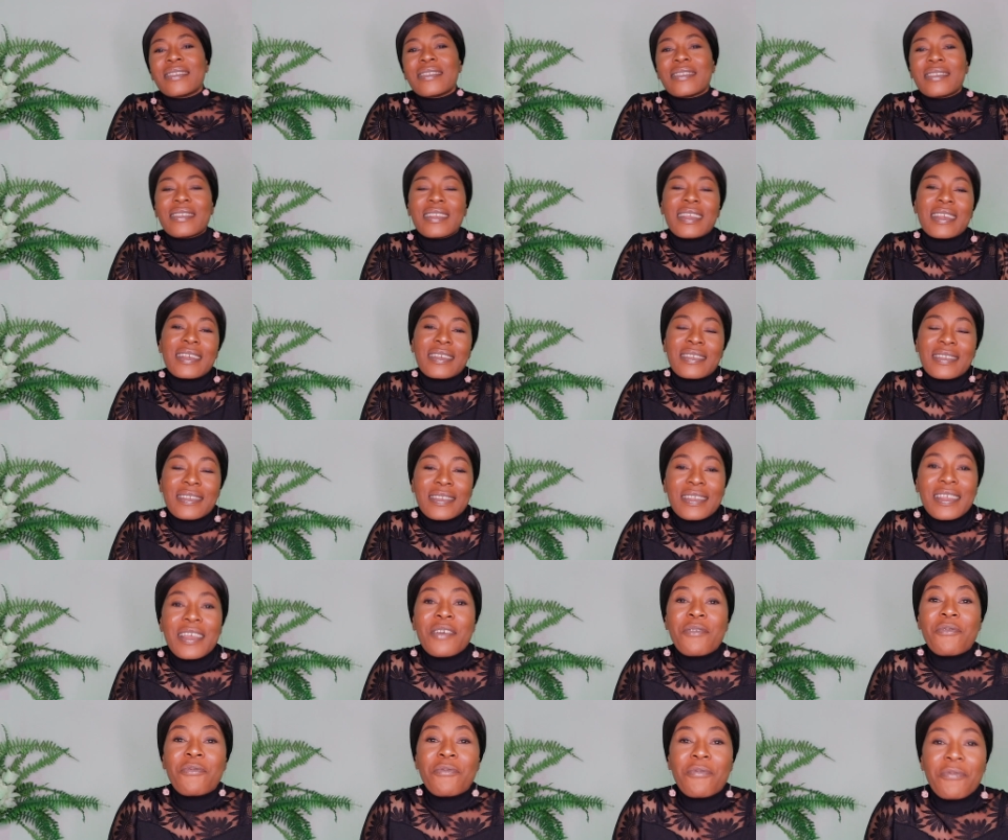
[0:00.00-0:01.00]
six,
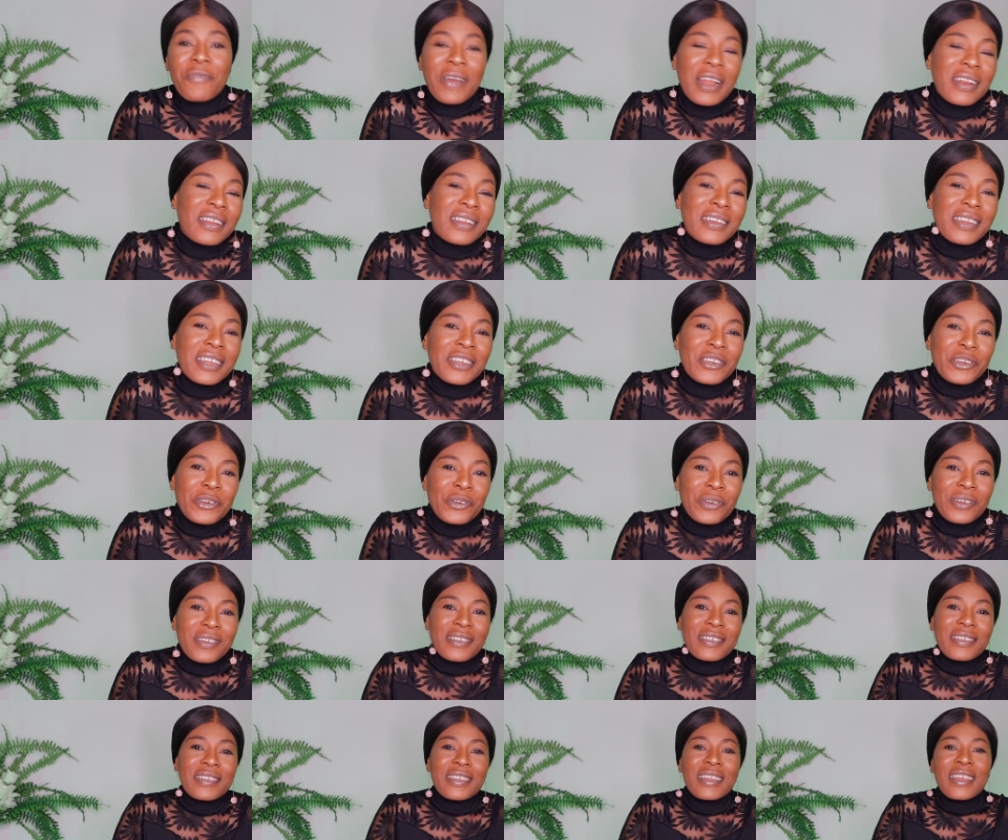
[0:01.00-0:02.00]
validation.
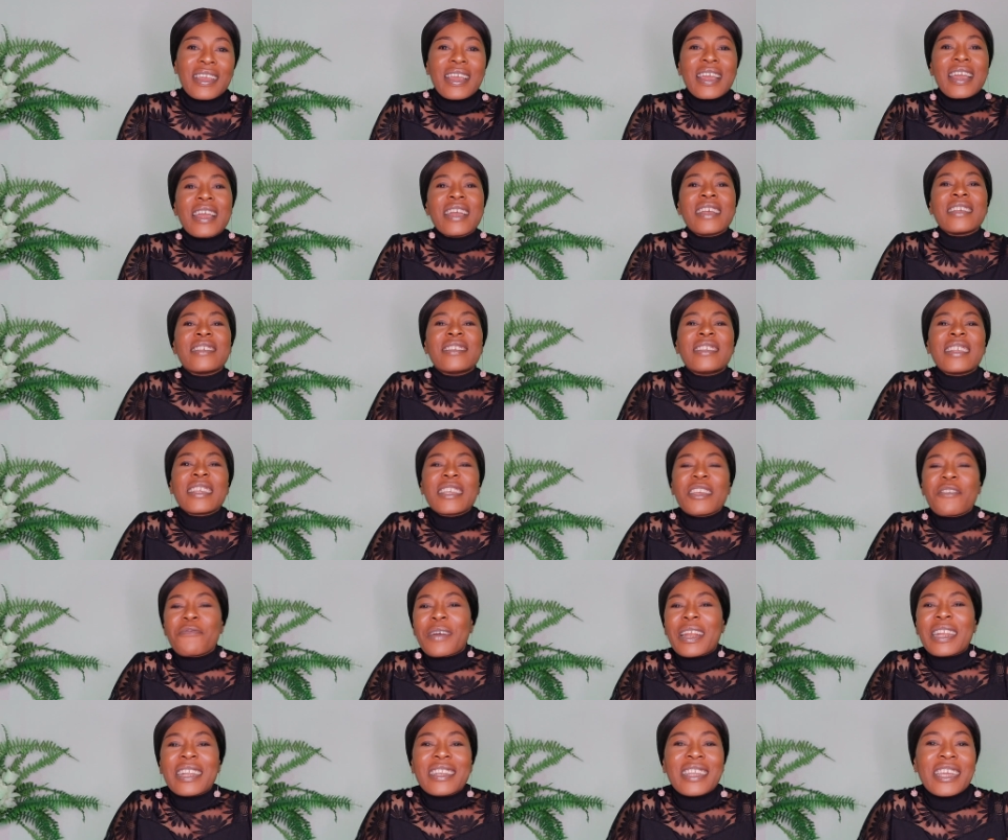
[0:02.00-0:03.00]
Seeking
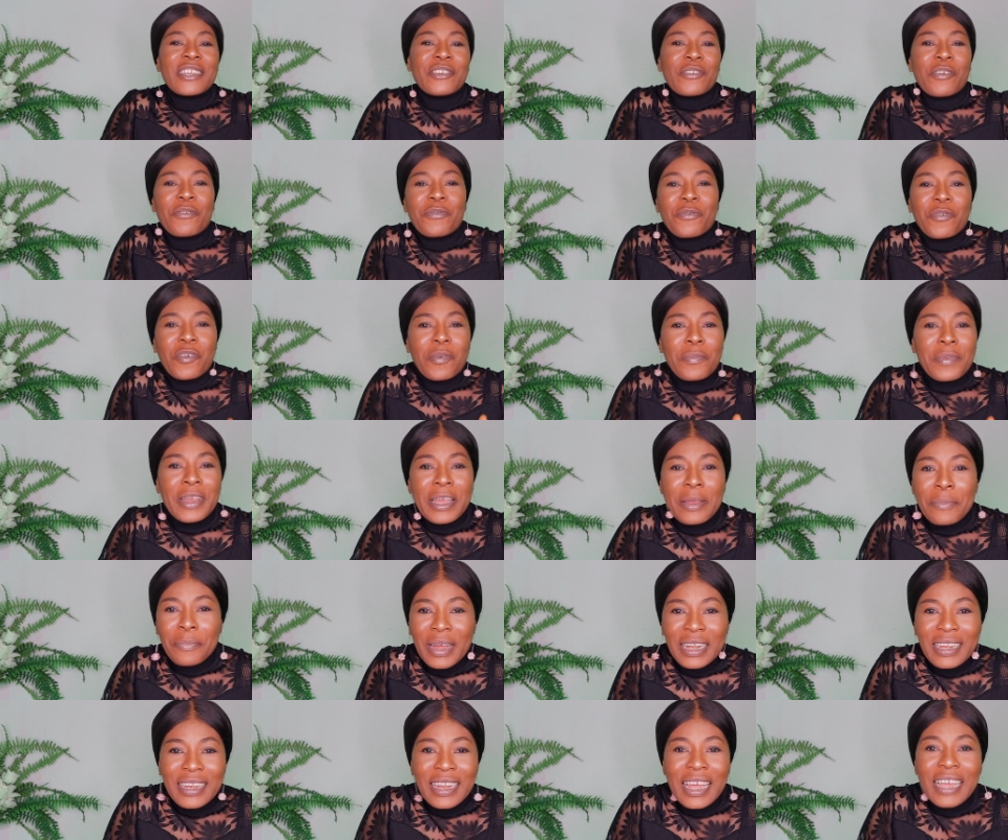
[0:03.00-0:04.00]
validation from a
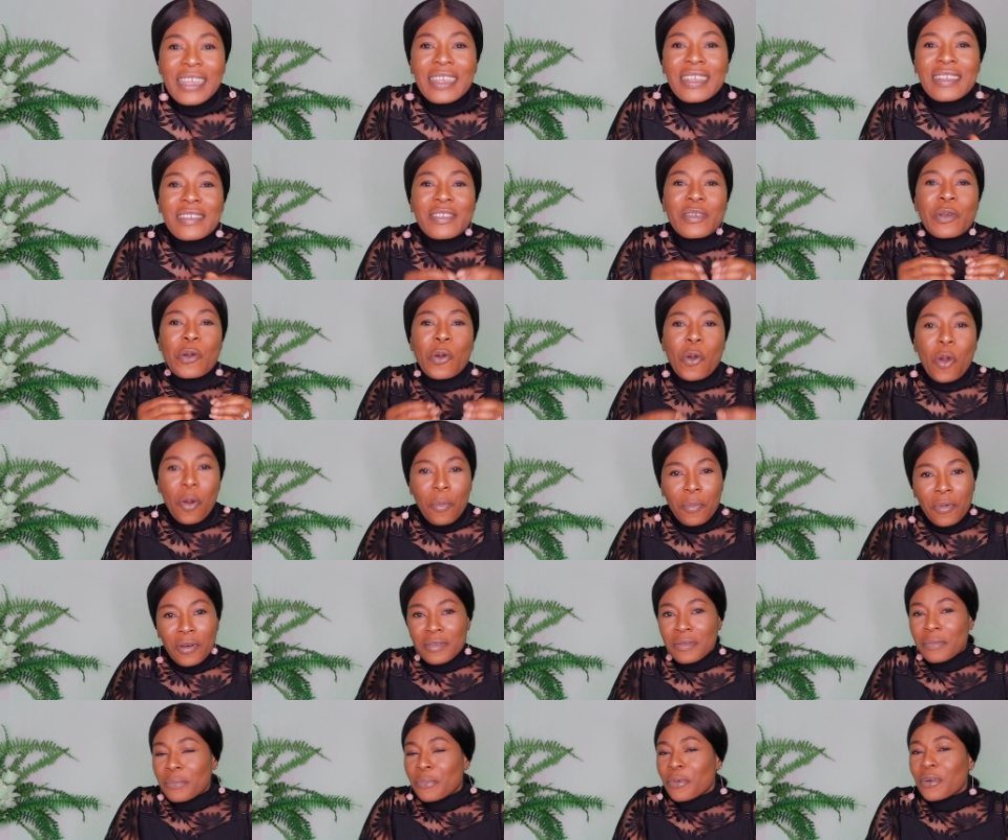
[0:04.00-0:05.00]
partner is
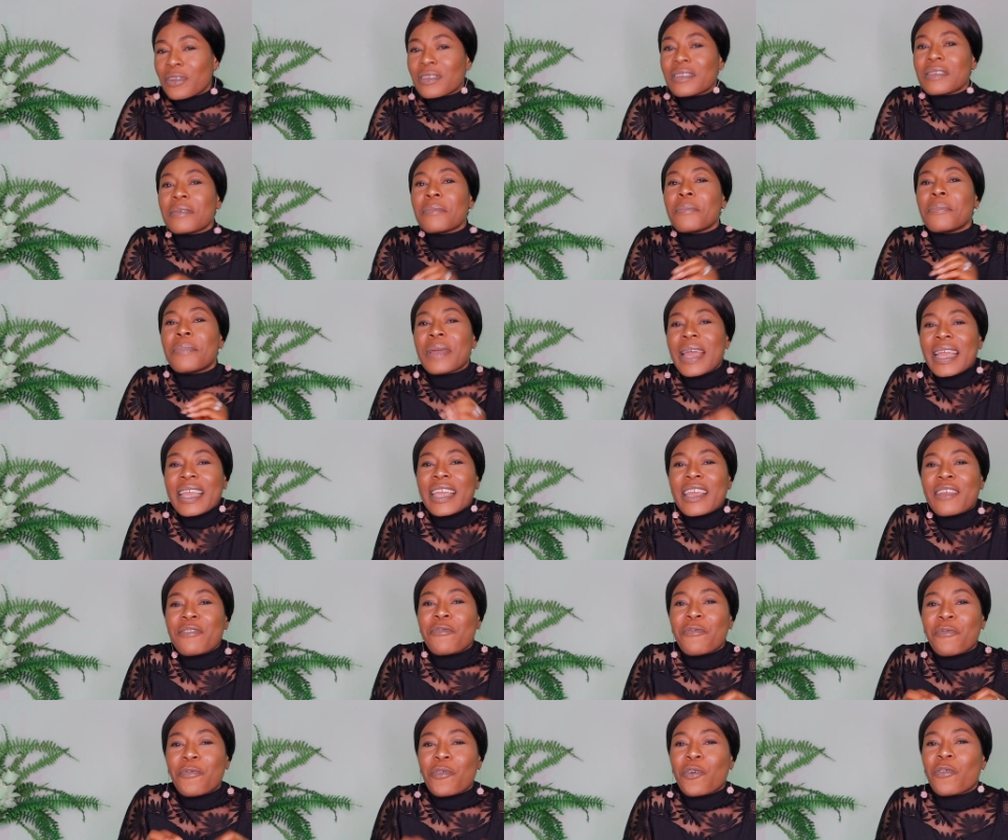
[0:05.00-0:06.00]
common, but
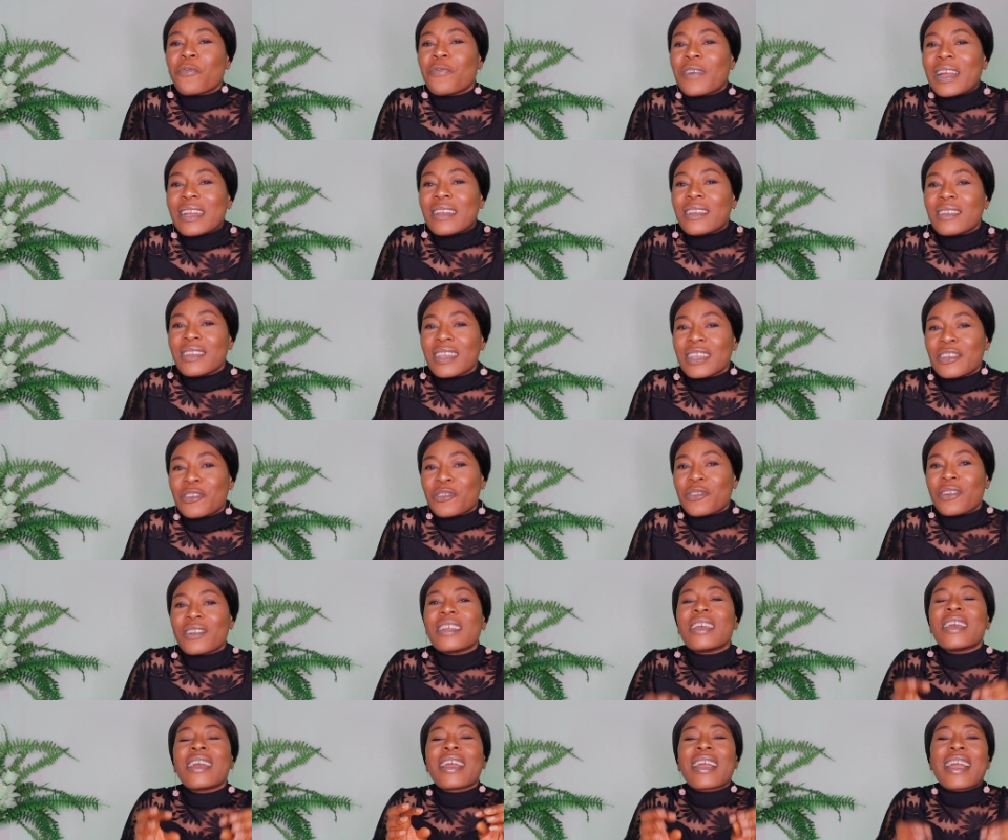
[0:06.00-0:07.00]
begging for
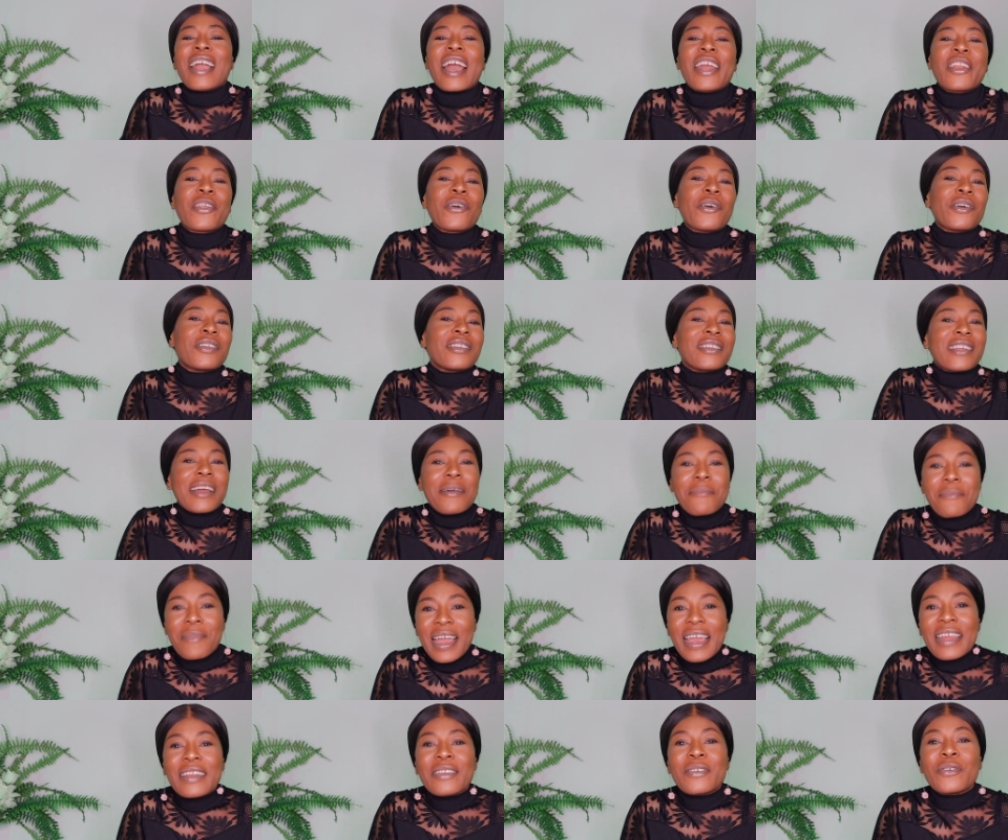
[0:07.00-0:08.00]
validation can
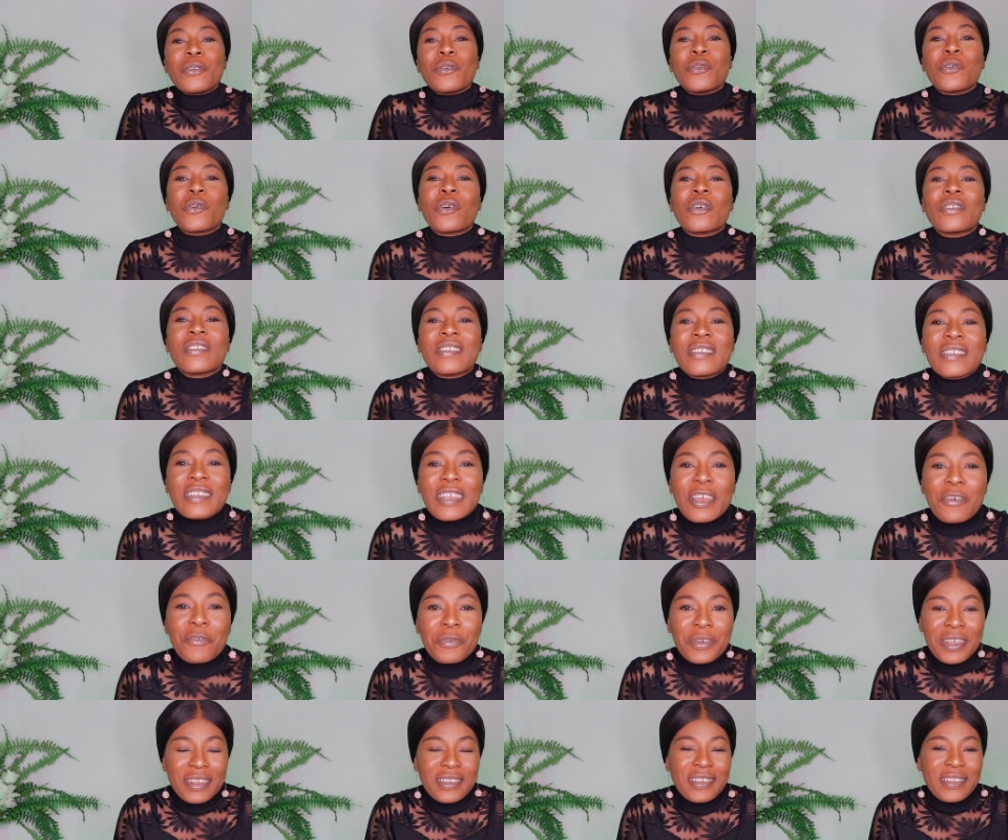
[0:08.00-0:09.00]
undermine your
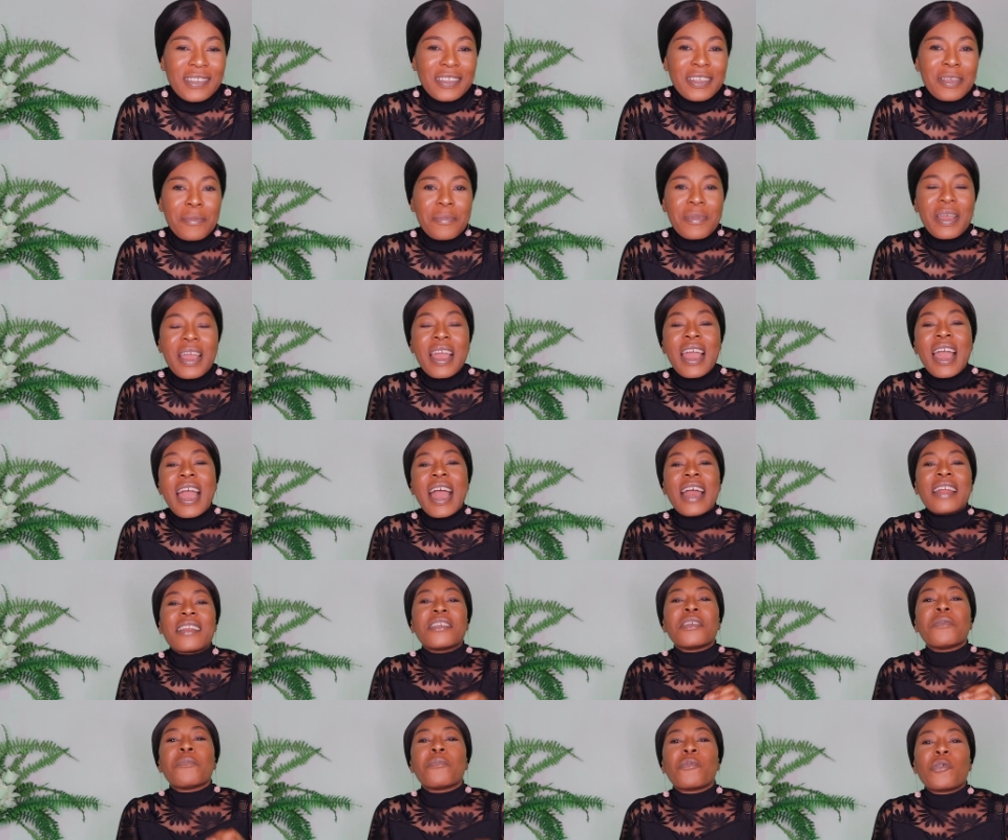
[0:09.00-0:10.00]
self esteem
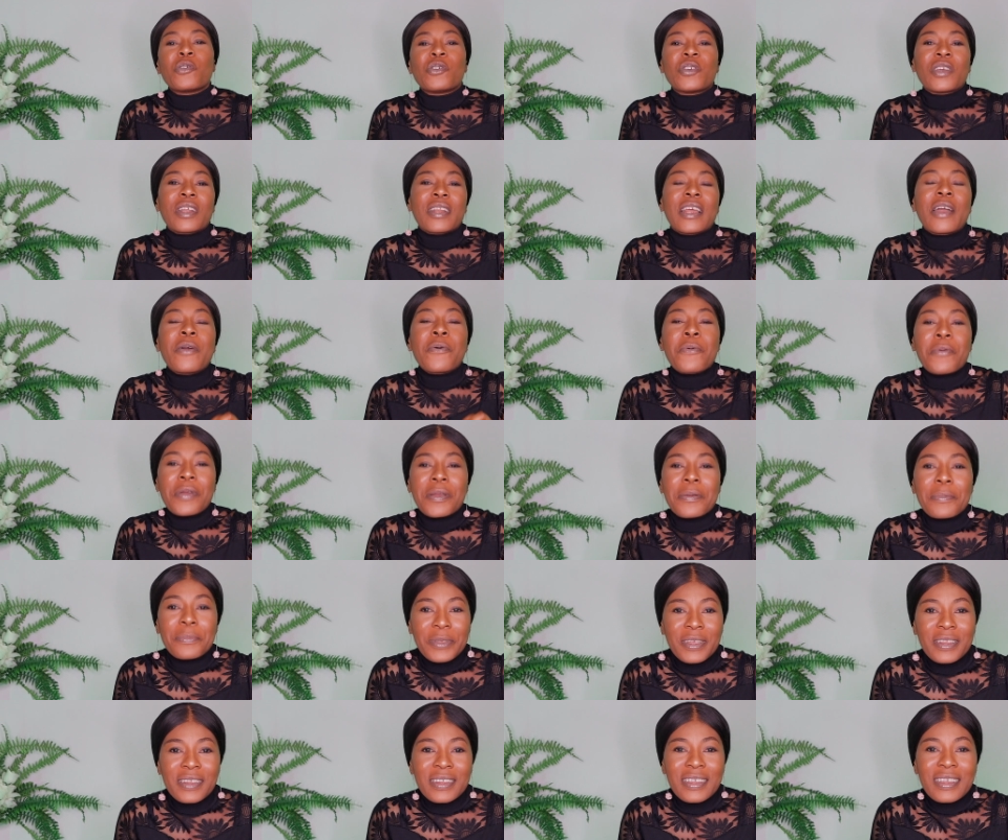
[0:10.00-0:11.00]
and emotional well
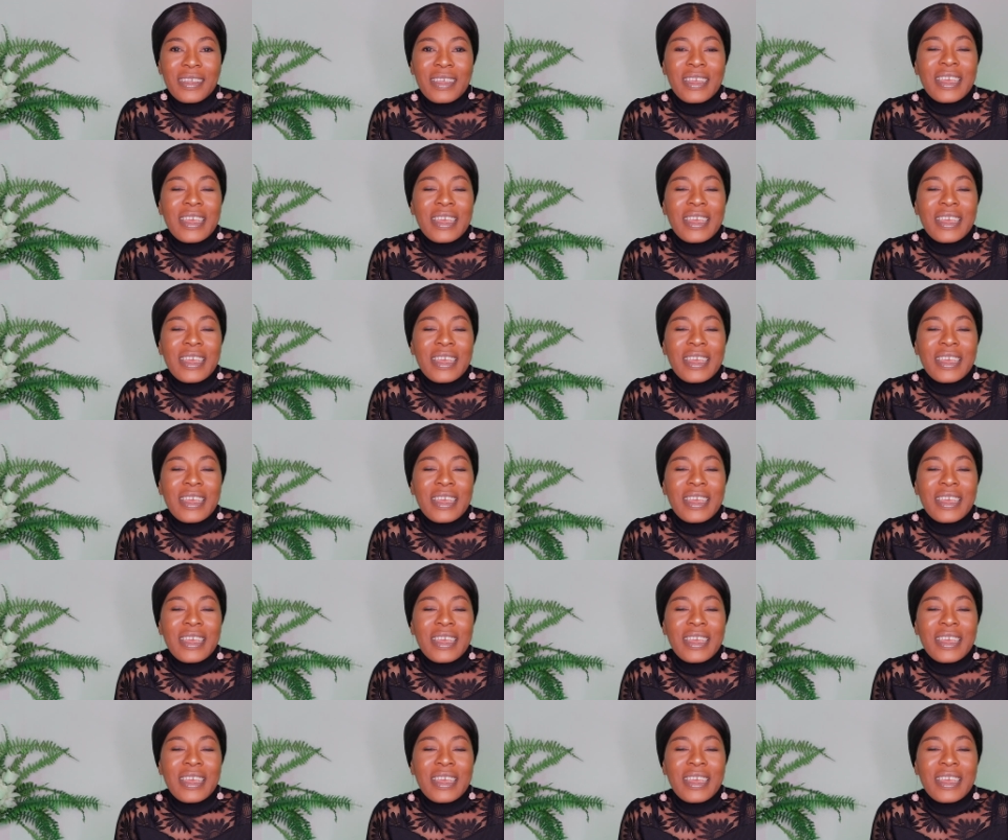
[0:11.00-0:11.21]
being.